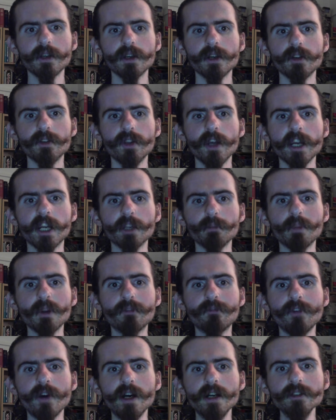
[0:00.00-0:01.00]
they can be
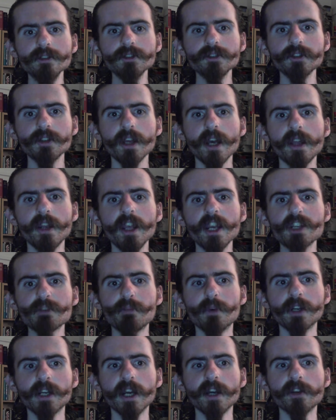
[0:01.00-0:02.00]
found and
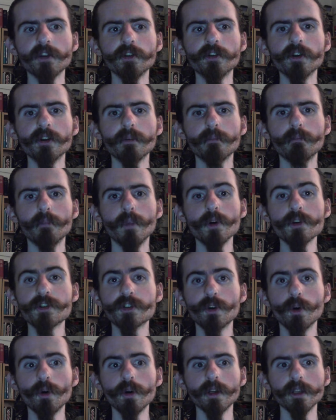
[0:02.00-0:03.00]
expurgated most
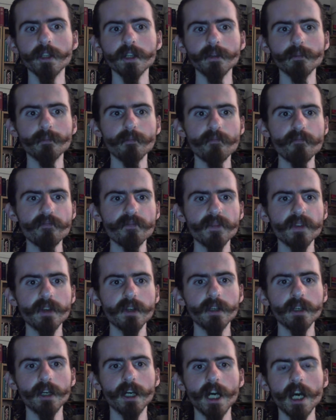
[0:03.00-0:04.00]
gorily.
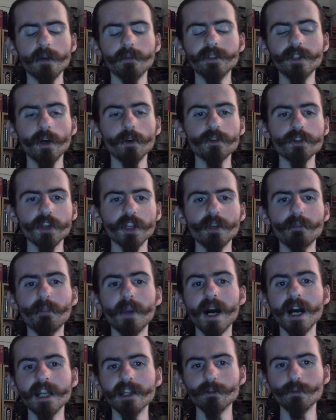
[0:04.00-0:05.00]
I am indulging in a
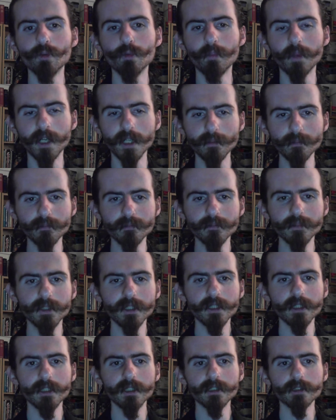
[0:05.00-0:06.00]
bilingual pun.
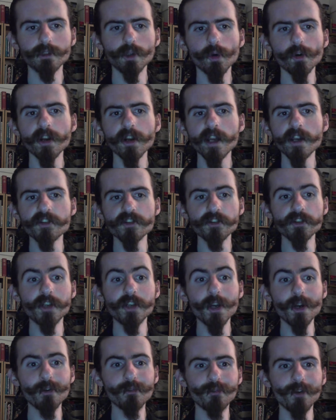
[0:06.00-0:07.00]
Gora as in
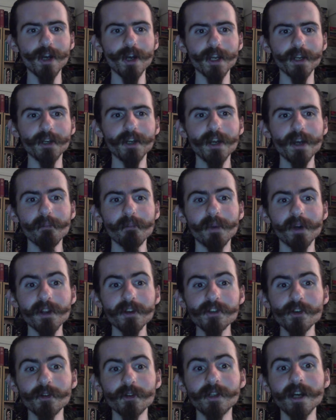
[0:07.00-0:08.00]
terrifying, but
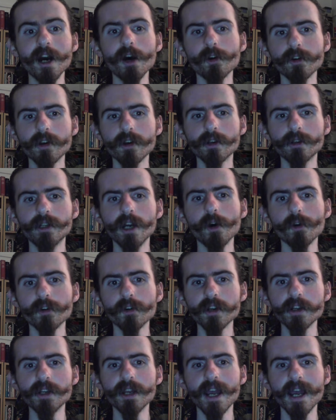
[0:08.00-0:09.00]
also Gaura,
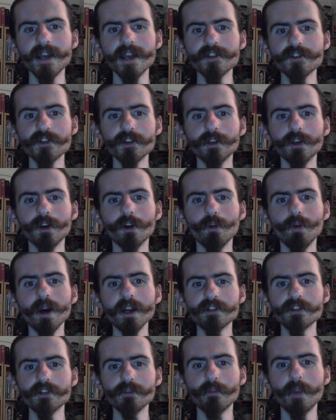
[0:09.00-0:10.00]
Gauri as in
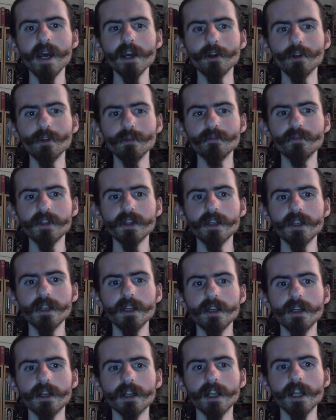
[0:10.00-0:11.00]
white and pale,
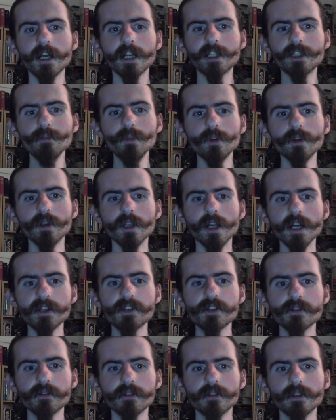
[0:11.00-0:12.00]
like the
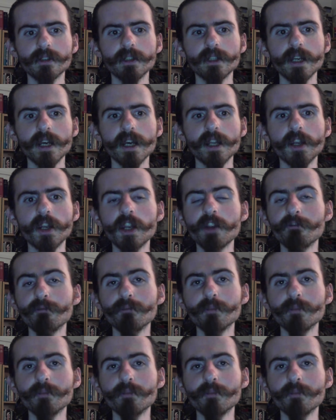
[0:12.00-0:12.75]
moonlight, and it even